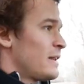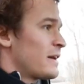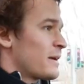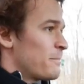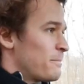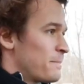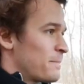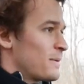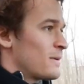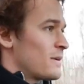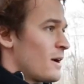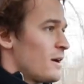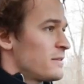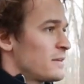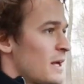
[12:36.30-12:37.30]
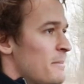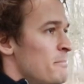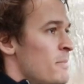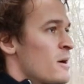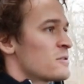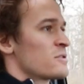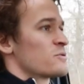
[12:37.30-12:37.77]
like a goddamn
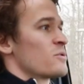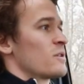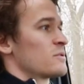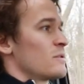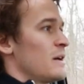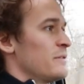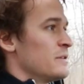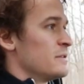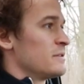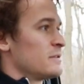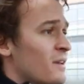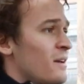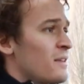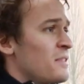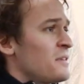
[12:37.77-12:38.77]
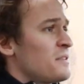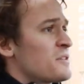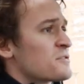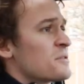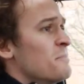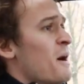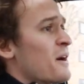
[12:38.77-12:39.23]
monster truck driver. I think
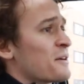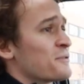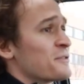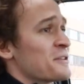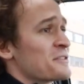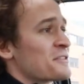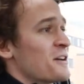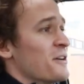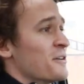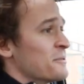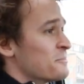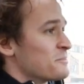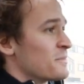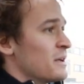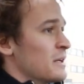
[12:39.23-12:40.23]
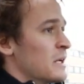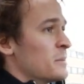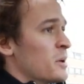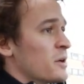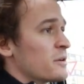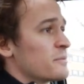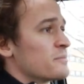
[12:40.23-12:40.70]
there's a market for this car in Denmark.